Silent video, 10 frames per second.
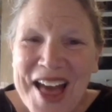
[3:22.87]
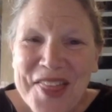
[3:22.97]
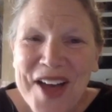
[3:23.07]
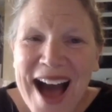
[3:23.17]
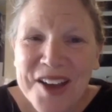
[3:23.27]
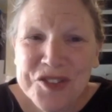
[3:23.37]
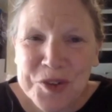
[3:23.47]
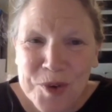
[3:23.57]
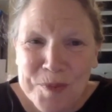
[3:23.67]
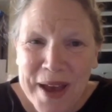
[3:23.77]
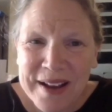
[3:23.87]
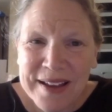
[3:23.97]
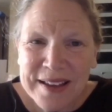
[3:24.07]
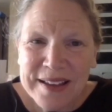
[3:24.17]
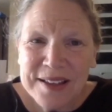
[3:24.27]
Isaac,
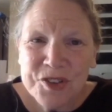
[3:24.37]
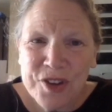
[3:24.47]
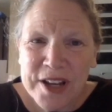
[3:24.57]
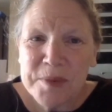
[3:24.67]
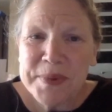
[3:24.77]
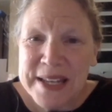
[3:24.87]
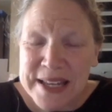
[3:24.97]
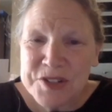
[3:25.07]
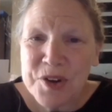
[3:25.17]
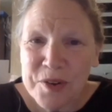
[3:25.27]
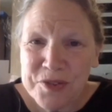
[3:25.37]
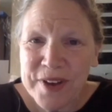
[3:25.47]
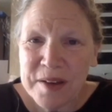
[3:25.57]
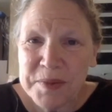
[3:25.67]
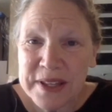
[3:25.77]
Rebecca, Jacob, and Esau
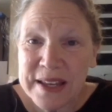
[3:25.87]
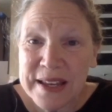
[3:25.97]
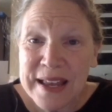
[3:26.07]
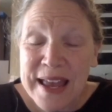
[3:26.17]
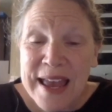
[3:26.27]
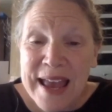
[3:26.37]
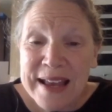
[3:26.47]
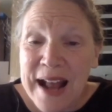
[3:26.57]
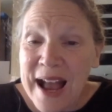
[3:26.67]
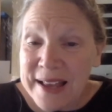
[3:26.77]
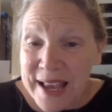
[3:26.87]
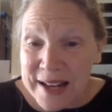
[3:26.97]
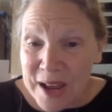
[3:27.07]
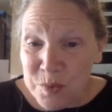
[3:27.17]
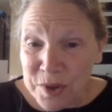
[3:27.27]
family, and
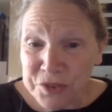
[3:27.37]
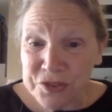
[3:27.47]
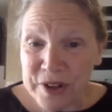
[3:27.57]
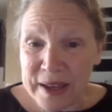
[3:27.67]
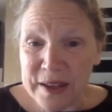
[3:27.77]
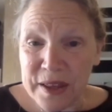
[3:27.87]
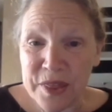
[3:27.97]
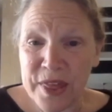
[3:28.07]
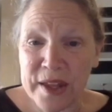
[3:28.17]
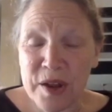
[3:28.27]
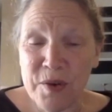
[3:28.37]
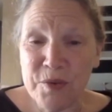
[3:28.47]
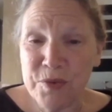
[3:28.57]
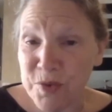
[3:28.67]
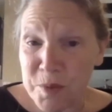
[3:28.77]
I will say that
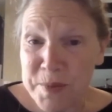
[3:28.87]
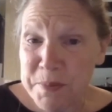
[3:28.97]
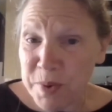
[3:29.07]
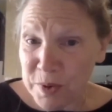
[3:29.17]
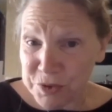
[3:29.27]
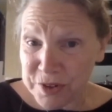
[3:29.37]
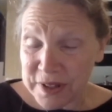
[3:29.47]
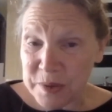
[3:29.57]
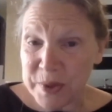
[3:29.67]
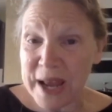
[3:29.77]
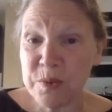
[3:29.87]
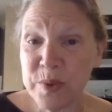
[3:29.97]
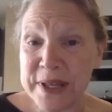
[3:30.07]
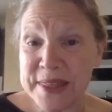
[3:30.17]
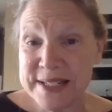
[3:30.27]
for me personally, when I
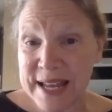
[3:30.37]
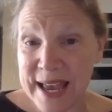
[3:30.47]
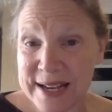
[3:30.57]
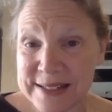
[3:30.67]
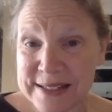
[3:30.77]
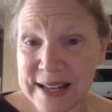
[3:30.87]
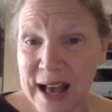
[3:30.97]
read the text,